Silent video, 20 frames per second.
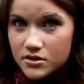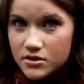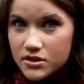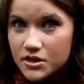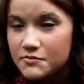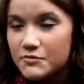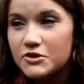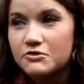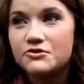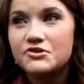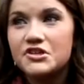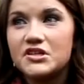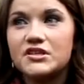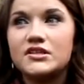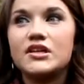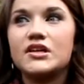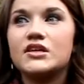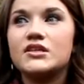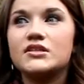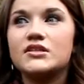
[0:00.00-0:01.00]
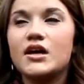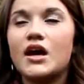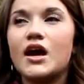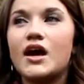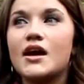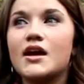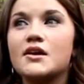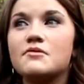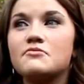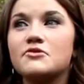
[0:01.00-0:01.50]
Community says,
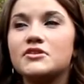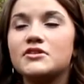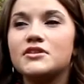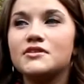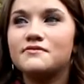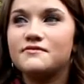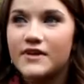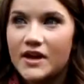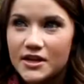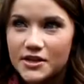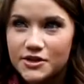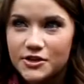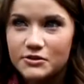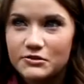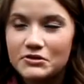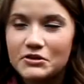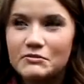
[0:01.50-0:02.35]
I will defend you.